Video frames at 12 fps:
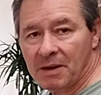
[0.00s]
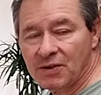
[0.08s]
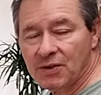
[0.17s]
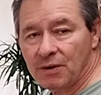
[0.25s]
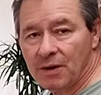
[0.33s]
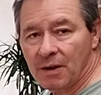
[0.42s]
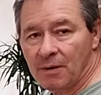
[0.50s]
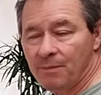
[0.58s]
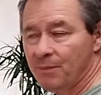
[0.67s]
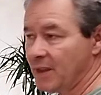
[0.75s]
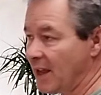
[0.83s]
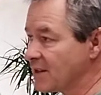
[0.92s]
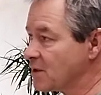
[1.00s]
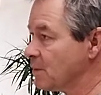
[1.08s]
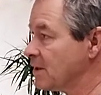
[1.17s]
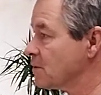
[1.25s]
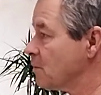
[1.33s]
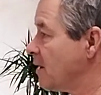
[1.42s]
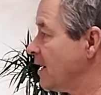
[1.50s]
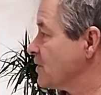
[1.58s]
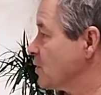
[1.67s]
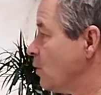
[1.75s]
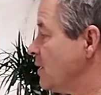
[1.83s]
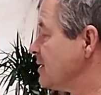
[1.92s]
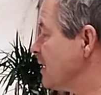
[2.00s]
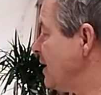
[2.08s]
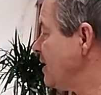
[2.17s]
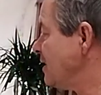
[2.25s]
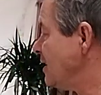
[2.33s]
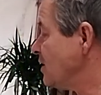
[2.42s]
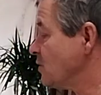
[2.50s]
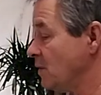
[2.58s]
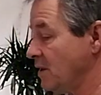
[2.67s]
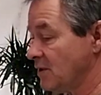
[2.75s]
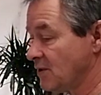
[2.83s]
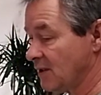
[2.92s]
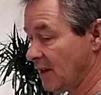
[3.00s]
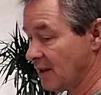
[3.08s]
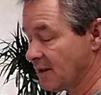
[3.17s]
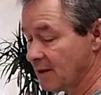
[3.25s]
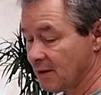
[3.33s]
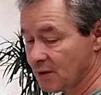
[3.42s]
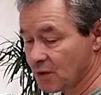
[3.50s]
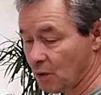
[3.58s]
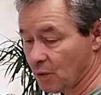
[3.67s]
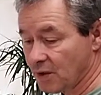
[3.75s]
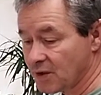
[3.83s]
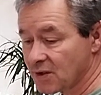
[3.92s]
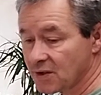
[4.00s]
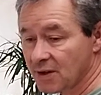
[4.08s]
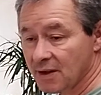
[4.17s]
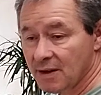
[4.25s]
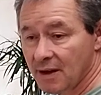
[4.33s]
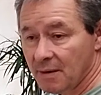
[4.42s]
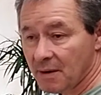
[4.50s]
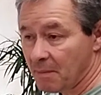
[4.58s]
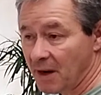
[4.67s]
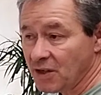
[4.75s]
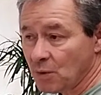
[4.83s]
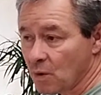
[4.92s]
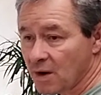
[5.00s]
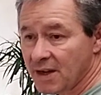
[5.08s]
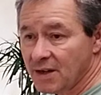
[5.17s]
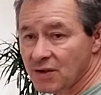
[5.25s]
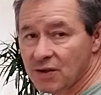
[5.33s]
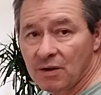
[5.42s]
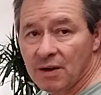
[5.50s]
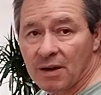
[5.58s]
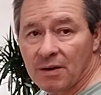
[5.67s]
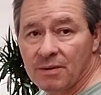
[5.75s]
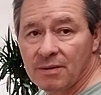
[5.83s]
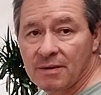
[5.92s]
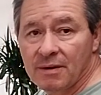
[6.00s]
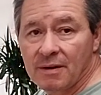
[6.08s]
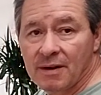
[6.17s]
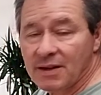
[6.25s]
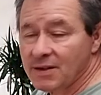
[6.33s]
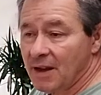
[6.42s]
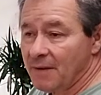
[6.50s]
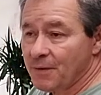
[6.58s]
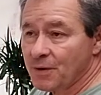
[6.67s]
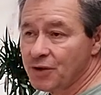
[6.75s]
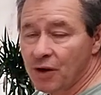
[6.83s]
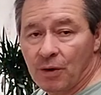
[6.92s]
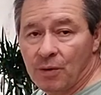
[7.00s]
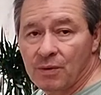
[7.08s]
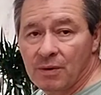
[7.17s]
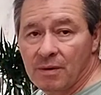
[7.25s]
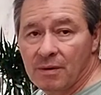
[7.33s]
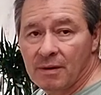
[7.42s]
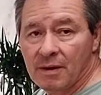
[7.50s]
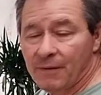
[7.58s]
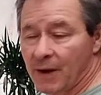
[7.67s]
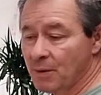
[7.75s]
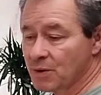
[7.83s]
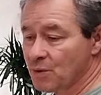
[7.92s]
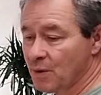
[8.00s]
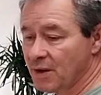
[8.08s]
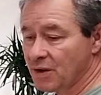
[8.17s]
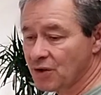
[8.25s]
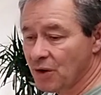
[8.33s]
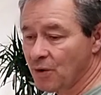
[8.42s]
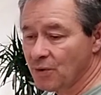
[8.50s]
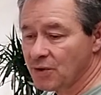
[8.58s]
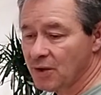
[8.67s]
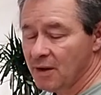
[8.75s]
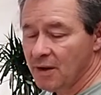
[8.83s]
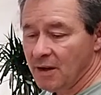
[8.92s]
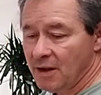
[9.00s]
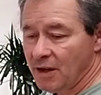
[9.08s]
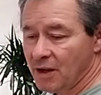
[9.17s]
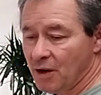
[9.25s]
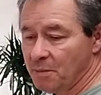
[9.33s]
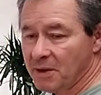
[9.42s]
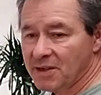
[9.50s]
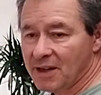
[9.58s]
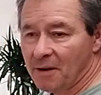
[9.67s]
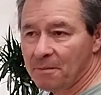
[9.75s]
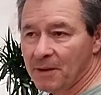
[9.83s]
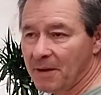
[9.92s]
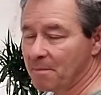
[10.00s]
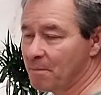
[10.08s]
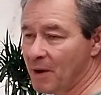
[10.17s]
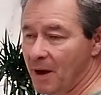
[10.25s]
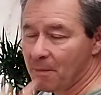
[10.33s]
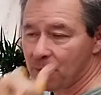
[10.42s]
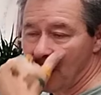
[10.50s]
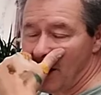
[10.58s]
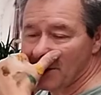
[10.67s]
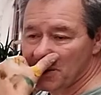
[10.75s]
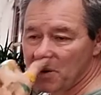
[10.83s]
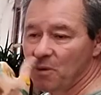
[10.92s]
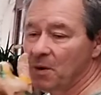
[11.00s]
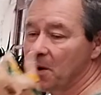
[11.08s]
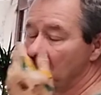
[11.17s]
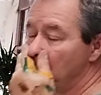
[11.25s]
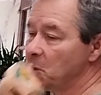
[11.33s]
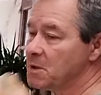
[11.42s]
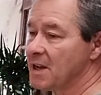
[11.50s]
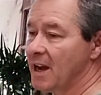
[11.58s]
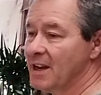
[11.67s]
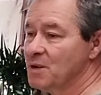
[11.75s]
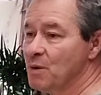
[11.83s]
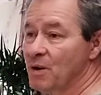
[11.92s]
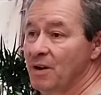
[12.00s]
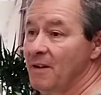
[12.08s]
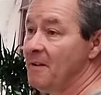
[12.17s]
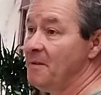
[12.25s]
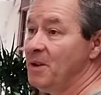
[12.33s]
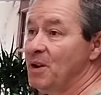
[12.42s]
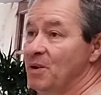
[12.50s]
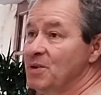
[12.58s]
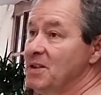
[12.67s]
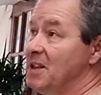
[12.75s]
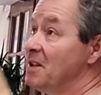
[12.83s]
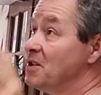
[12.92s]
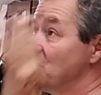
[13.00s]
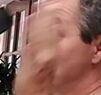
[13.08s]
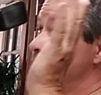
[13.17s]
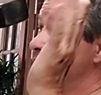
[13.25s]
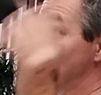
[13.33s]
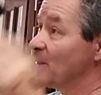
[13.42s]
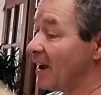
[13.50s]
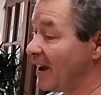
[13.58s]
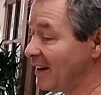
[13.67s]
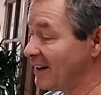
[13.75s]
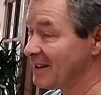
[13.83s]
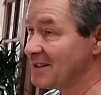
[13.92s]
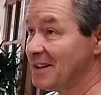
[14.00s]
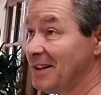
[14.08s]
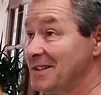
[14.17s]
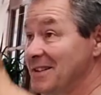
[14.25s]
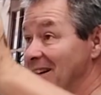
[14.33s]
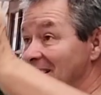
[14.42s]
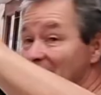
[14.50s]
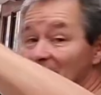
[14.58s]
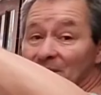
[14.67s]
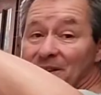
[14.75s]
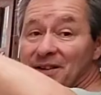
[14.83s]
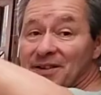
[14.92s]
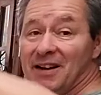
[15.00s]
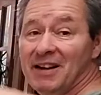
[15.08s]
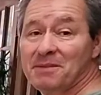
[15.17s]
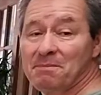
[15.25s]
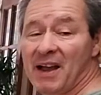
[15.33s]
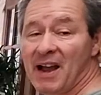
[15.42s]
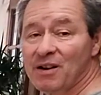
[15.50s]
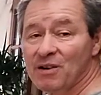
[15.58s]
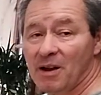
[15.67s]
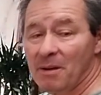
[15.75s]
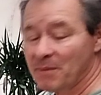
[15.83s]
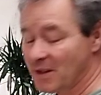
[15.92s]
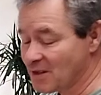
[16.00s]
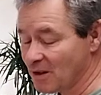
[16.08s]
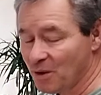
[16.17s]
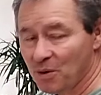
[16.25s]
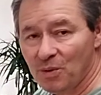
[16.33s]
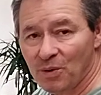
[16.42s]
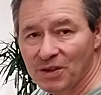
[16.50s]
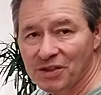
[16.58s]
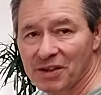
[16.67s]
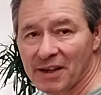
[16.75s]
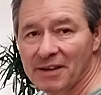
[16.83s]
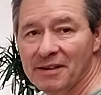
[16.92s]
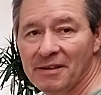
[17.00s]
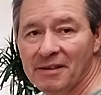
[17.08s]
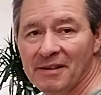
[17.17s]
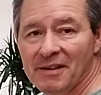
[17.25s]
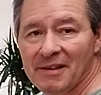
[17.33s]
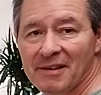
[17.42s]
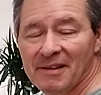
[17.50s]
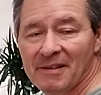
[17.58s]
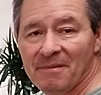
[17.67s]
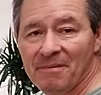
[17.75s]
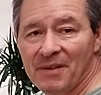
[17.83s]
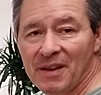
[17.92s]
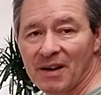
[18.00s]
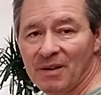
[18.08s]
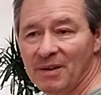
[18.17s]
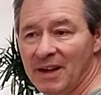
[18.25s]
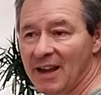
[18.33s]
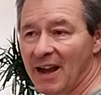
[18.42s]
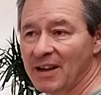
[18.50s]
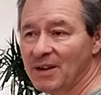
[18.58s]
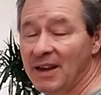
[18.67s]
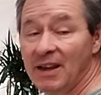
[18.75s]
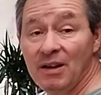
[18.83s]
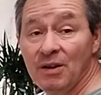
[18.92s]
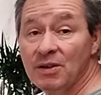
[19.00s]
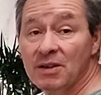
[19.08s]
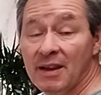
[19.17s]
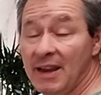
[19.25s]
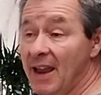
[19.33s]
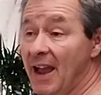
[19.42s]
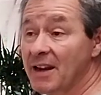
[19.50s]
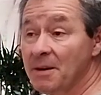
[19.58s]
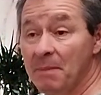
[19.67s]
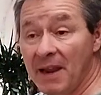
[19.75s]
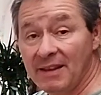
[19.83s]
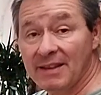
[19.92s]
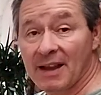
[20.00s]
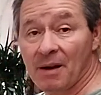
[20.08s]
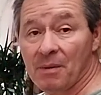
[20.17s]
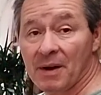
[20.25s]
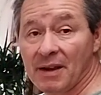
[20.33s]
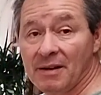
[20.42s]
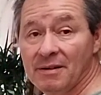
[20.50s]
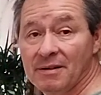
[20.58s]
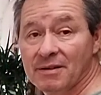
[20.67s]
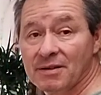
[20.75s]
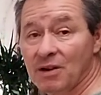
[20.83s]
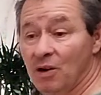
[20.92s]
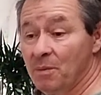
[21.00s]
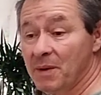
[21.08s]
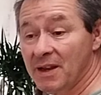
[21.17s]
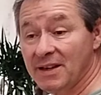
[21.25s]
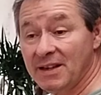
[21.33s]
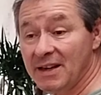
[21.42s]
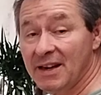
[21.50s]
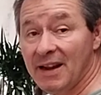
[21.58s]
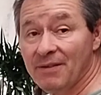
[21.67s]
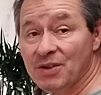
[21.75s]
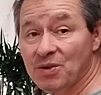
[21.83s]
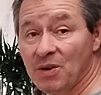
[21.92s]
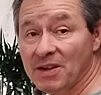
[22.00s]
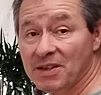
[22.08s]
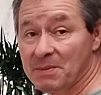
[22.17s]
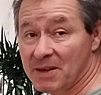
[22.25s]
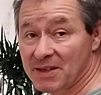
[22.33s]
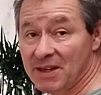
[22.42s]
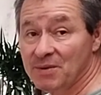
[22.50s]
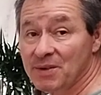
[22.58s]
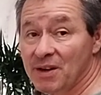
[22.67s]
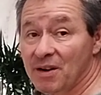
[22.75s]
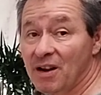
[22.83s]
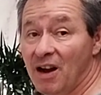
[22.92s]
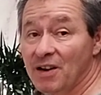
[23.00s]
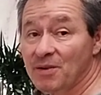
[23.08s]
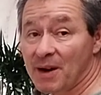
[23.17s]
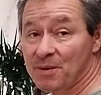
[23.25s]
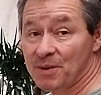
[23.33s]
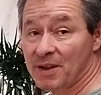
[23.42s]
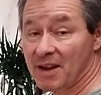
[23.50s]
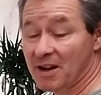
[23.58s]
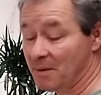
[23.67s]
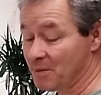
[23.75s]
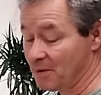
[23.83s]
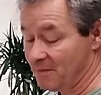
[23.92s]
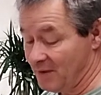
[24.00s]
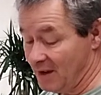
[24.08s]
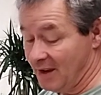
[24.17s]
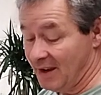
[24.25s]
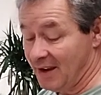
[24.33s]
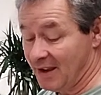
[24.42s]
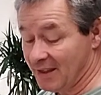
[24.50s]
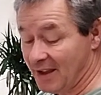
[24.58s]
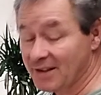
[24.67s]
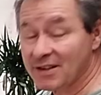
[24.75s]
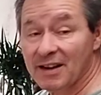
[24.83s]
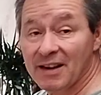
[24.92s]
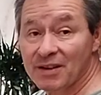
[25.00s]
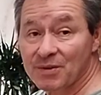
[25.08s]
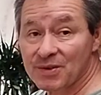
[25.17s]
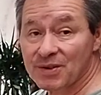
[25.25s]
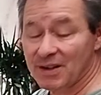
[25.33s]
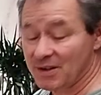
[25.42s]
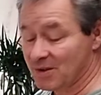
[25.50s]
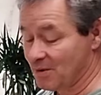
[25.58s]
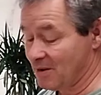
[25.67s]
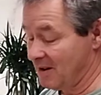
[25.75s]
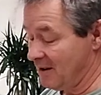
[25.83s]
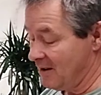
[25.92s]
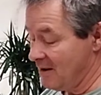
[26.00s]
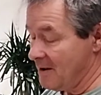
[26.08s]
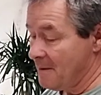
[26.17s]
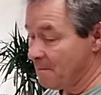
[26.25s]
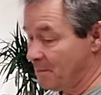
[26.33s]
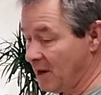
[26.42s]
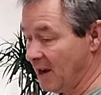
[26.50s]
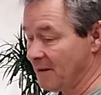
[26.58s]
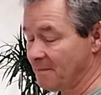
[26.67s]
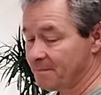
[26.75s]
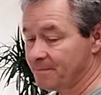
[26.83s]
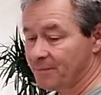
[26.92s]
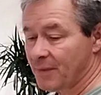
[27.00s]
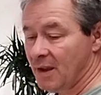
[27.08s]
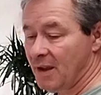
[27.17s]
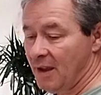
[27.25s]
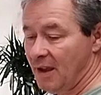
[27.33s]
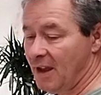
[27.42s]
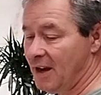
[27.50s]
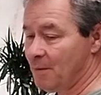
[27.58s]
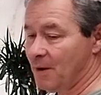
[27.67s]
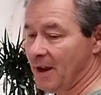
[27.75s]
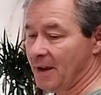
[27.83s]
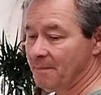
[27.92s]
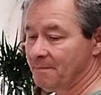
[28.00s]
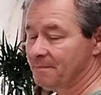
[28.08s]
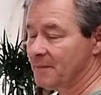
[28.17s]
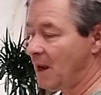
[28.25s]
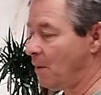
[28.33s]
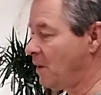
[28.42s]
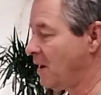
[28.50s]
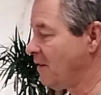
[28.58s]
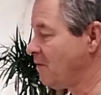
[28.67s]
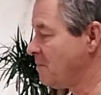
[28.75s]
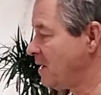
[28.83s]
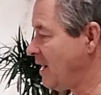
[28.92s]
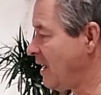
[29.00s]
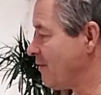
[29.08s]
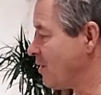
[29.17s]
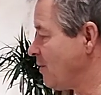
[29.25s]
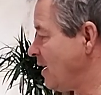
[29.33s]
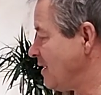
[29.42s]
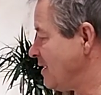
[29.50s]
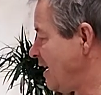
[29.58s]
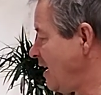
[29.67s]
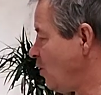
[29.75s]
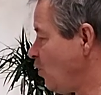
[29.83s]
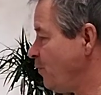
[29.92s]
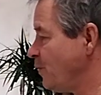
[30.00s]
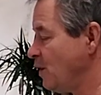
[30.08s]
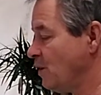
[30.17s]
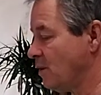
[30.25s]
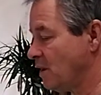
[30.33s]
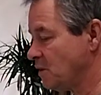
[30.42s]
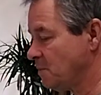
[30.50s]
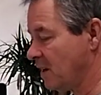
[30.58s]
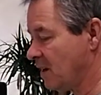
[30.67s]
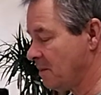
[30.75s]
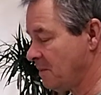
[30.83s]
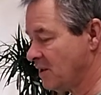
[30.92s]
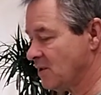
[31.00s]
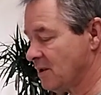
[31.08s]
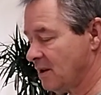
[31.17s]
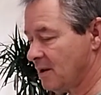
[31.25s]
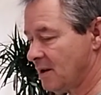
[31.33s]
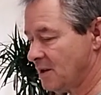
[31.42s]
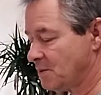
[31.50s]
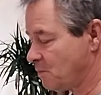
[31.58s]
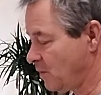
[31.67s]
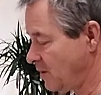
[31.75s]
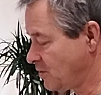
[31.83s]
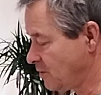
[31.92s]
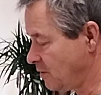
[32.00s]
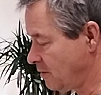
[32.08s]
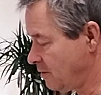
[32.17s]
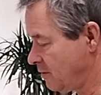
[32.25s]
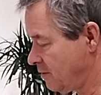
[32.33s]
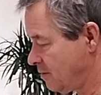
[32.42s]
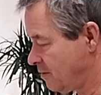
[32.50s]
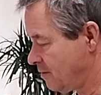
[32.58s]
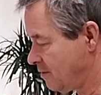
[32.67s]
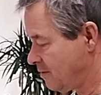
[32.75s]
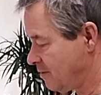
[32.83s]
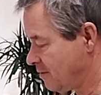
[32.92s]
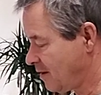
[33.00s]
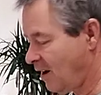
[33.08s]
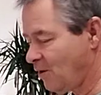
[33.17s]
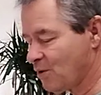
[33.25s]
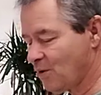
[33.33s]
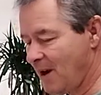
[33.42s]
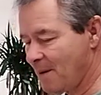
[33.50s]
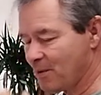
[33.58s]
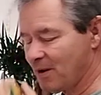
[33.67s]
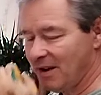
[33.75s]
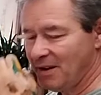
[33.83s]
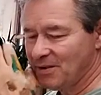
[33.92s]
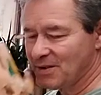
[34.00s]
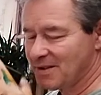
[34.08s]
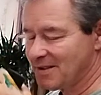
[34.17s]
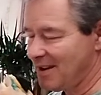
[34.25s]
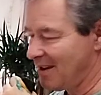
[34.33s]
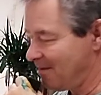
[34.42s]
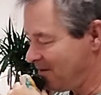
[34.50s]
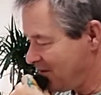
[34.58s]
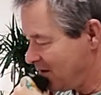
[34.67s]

my studio. That's the reason why it's always like this when you see it. So mine's a working studio. It's not for show. If I was doing shows, you know, I'd be set up like Bob Ross or one of those guys where, you know, see the studio lightings and he's sitting there with this nice backdrop. It's a load of horse shit. You know, he had to paint that way. So because he didn't have a choice, because he was on a contract with that couple. Yeah, that's an interesting story. But anyway, I want everybody to have a great day. Hopefully this became inspirational. Oh crap, what did I used to say?